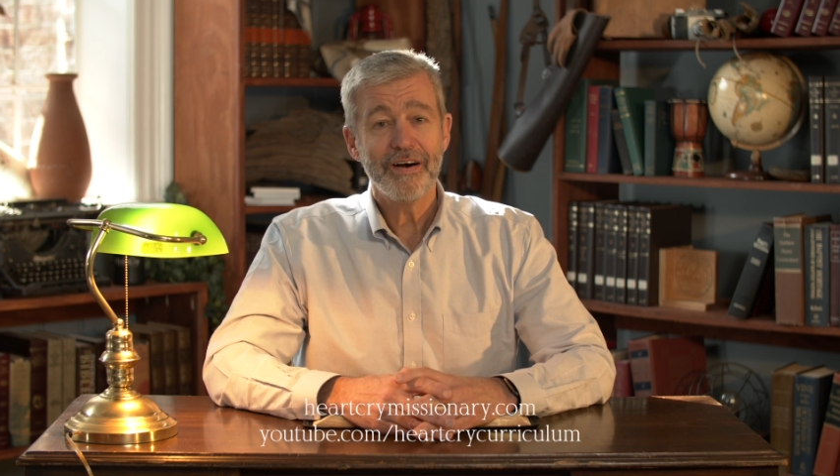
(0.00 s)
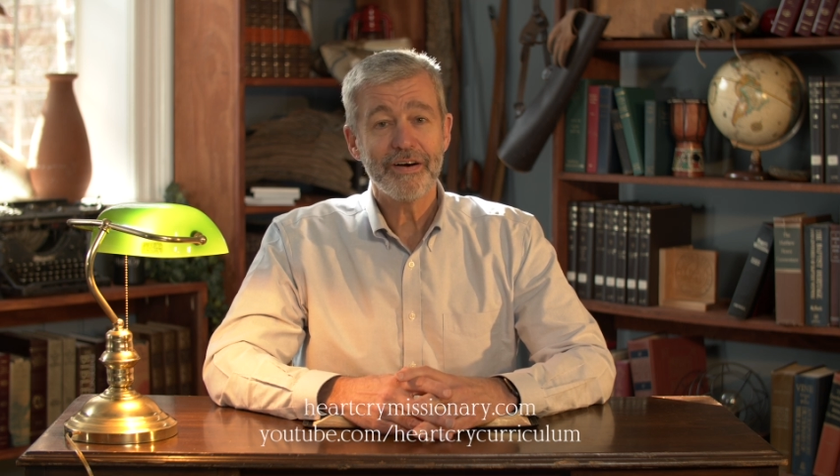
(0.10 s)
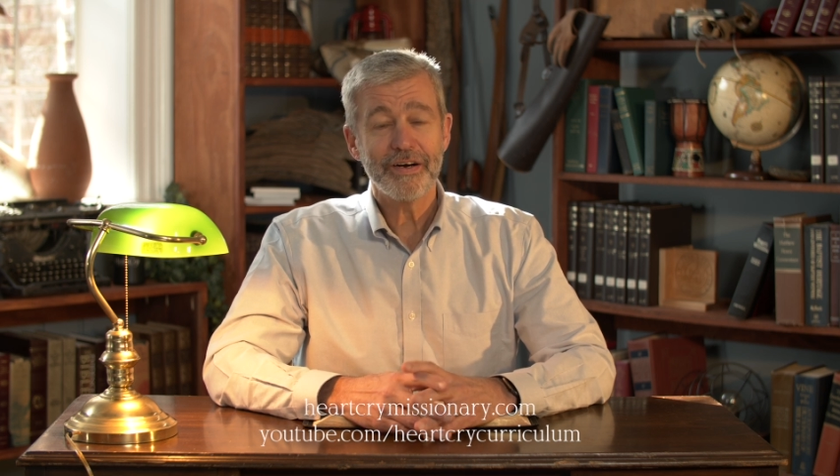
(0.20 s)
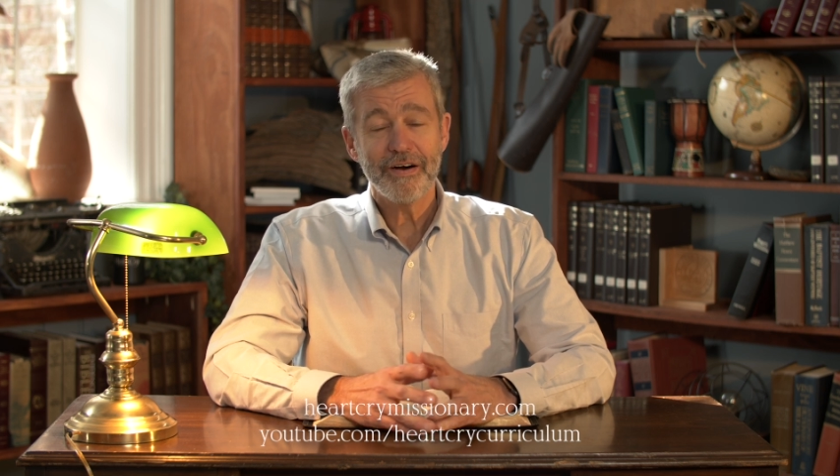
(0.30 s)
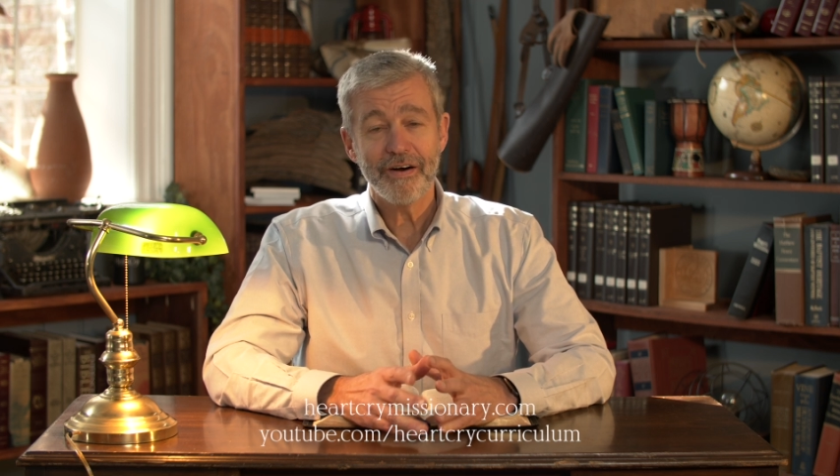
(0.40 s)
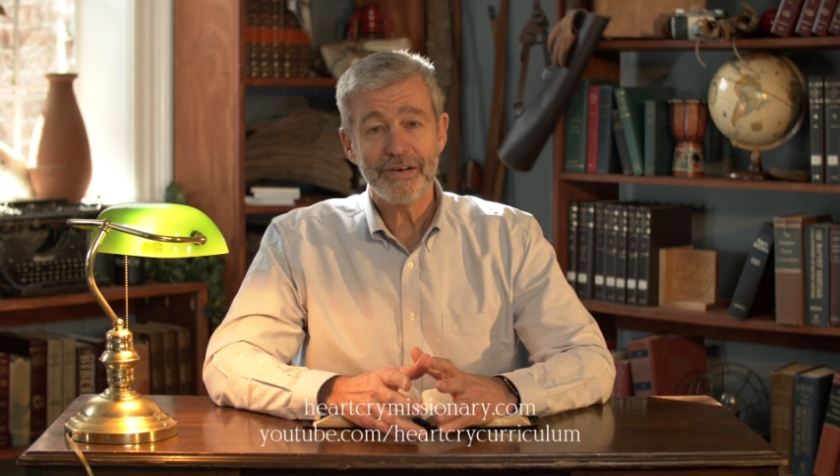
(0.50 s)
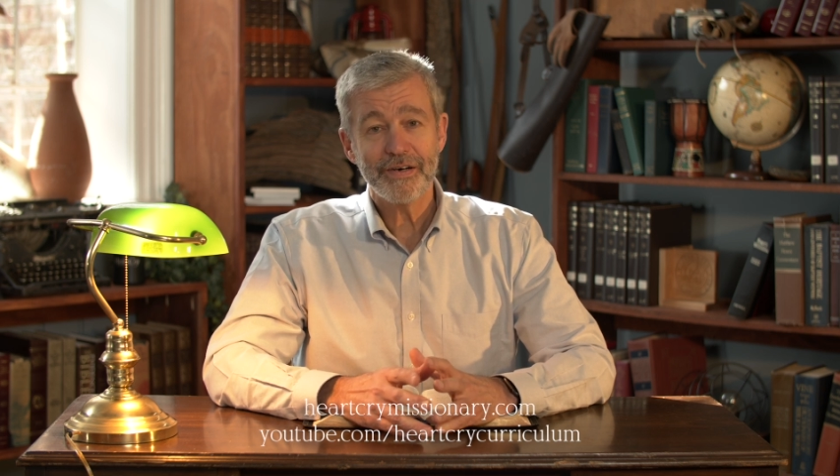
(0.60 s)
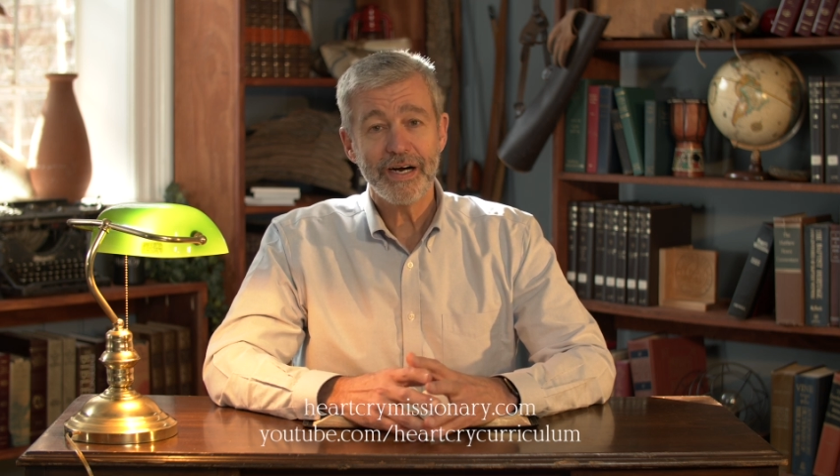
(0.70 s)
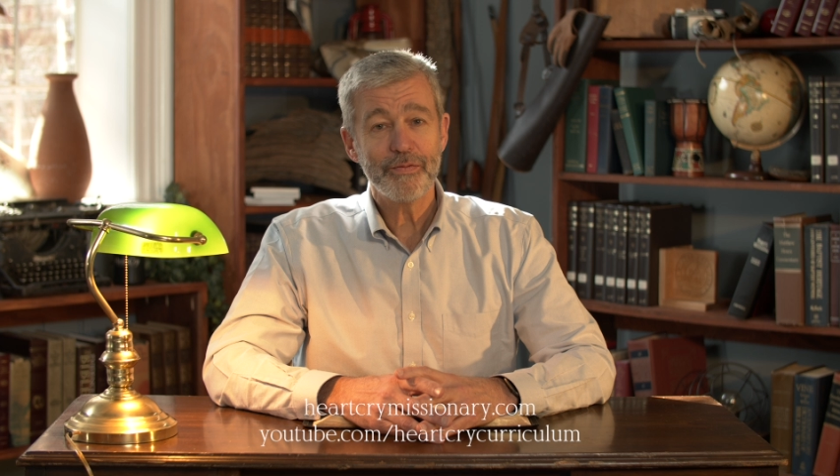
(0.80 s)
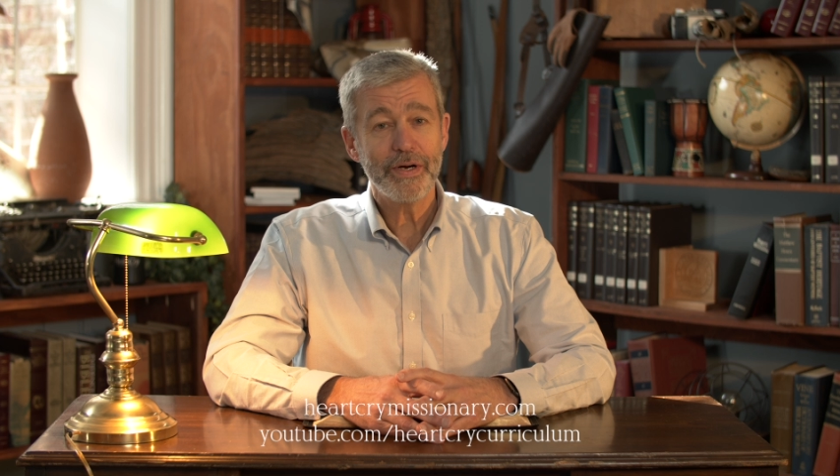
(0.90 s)
on our
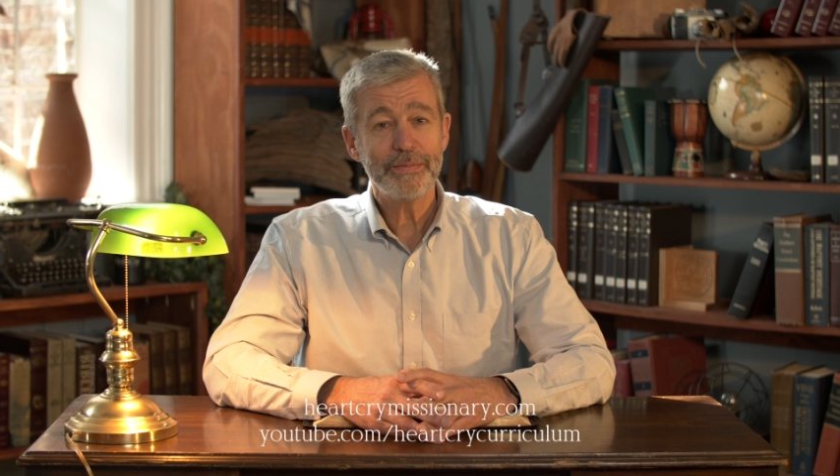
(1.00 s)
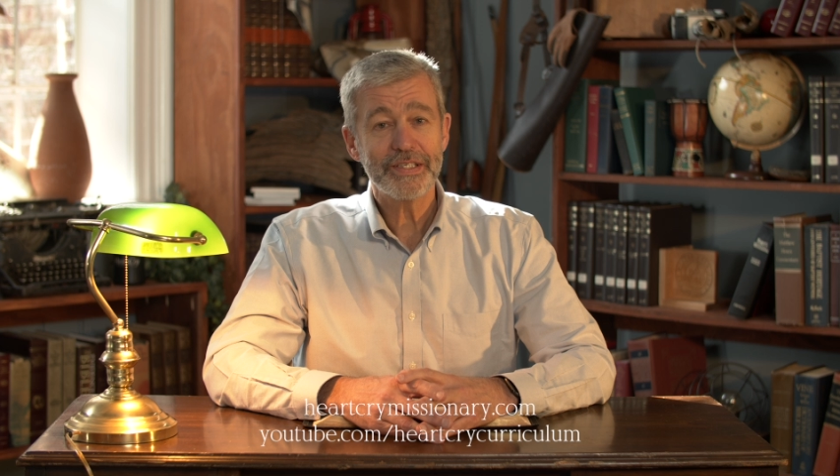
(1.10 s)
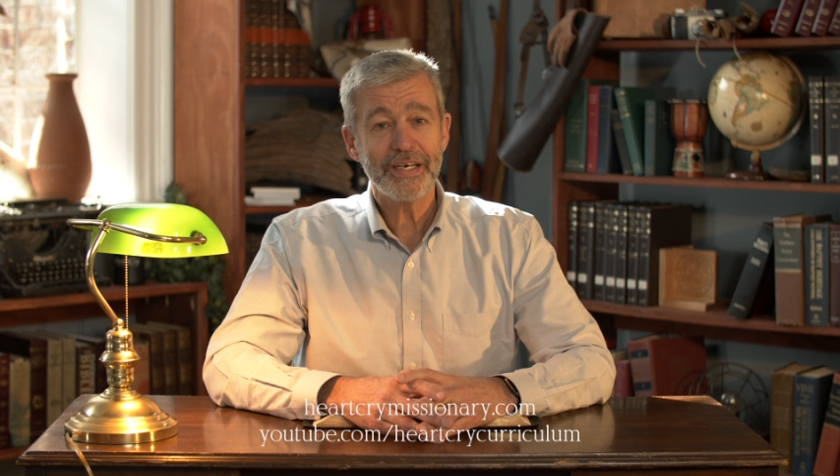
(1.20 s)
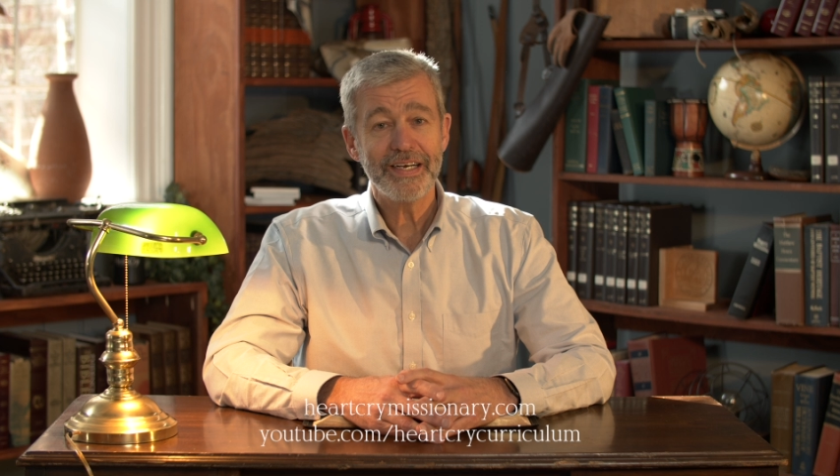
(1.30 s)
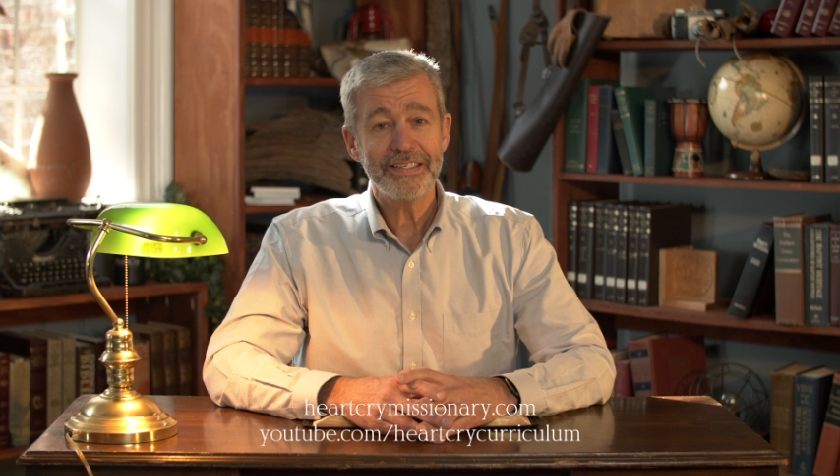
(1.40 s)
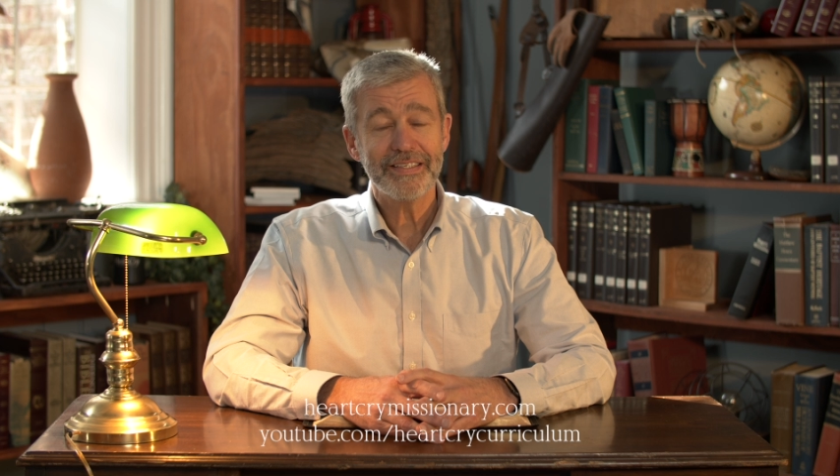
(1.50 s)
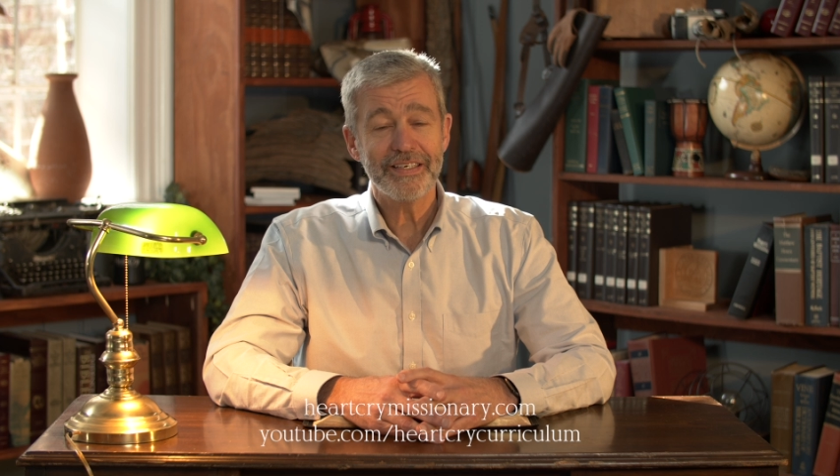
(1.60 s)
HeartCry website